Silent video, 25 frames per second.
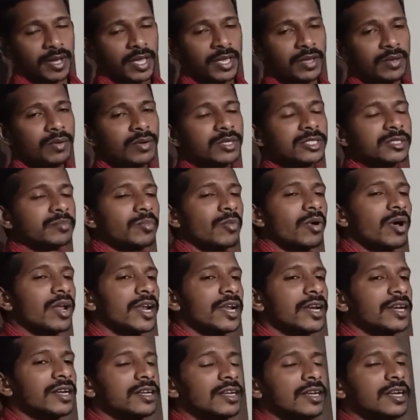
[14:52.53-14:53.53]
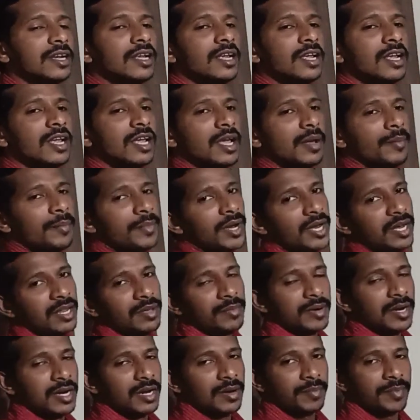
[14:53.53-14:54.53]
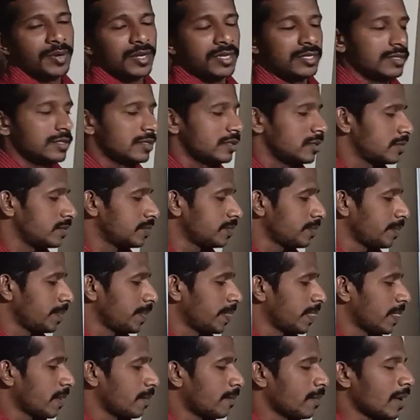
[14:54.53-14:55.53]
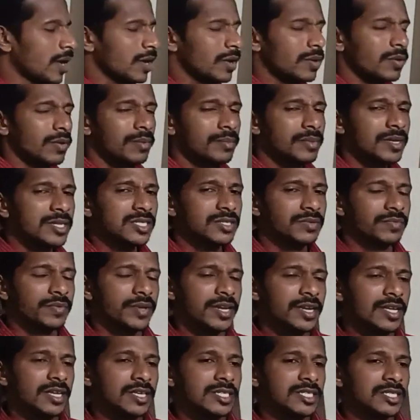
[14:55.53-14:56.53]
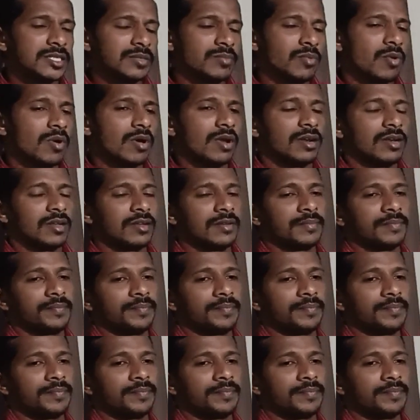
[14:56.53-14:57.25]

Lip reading: Micro, small and medium enterprise. Micro means very small.